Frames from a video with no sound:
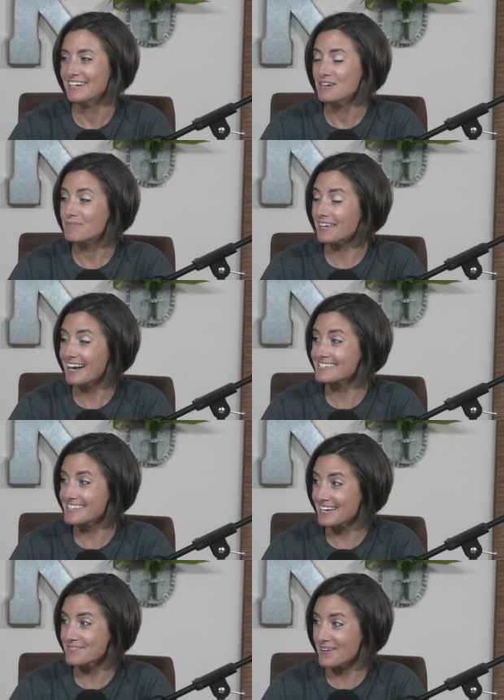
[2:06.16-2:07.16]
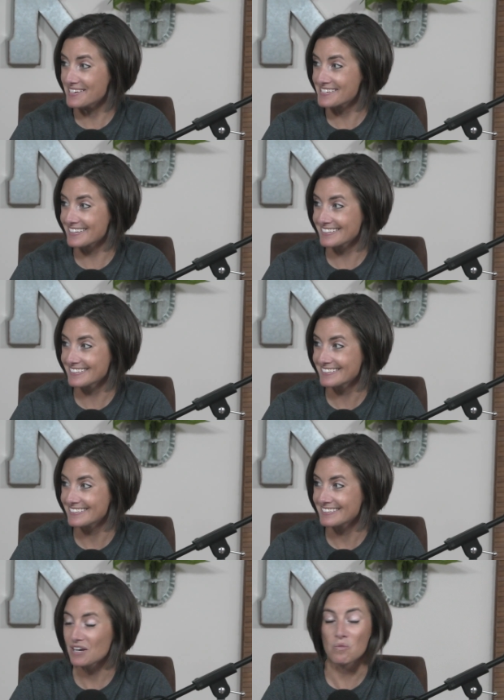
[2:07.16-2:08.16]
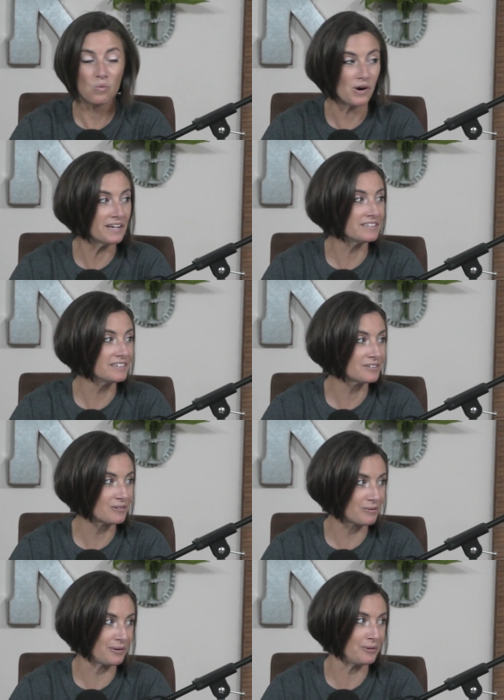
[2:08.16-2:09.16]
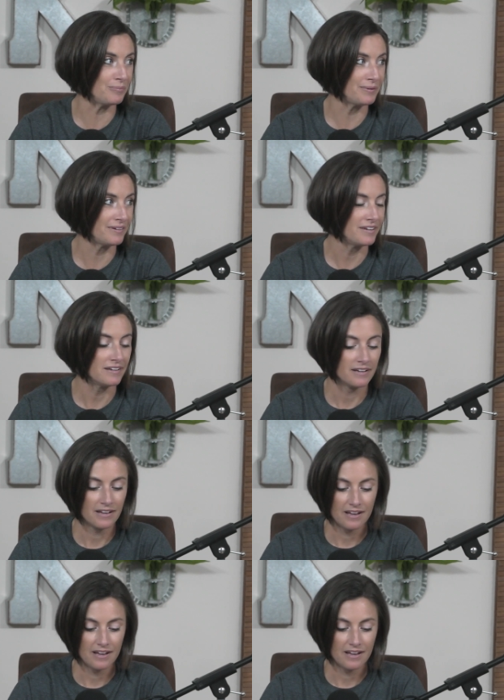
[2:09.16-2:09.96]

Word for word: But yeah, isn't that brain. amazing? It is amazing. Like one I know, group. It's incredible.